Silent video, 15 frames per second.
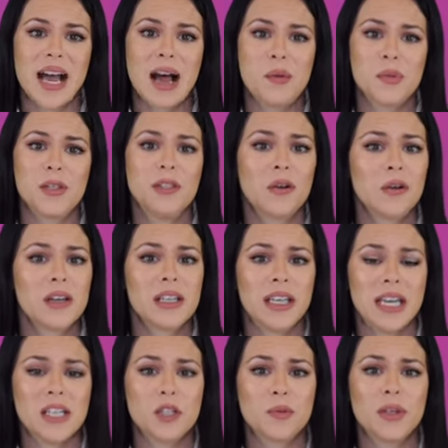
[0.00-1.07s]
app, your
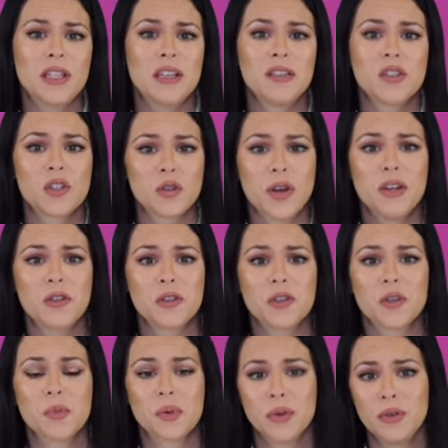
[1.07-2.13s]
engagement and
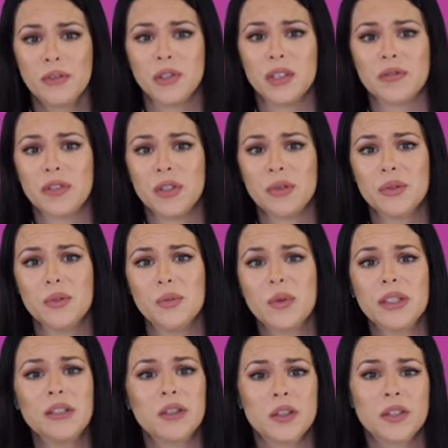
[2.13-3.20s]
strangers' approval of you
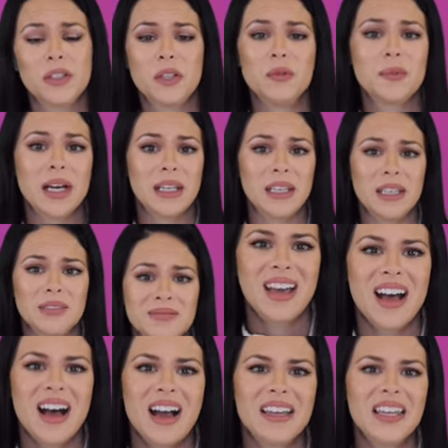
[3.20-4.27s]
will earn you money.
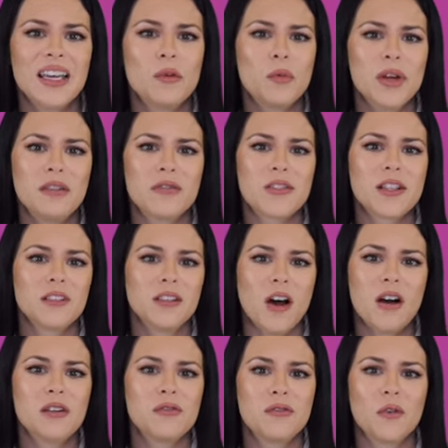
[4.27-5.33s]
I can't wait for the
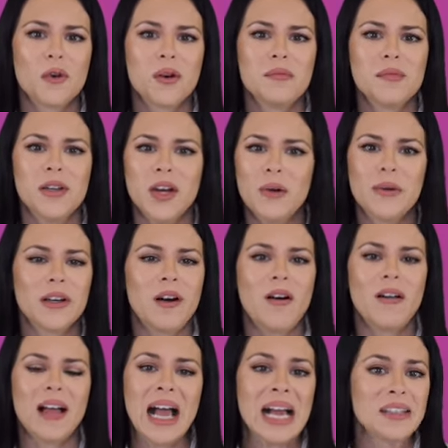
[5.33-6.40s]
long form, know it
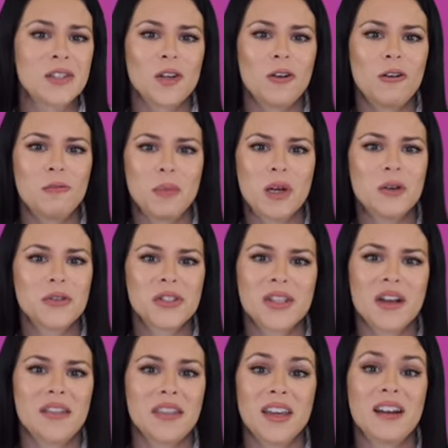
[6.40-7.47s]
all asshole posts
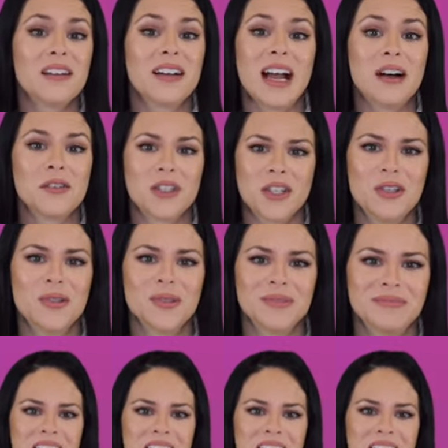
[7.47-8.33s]
on there now, too.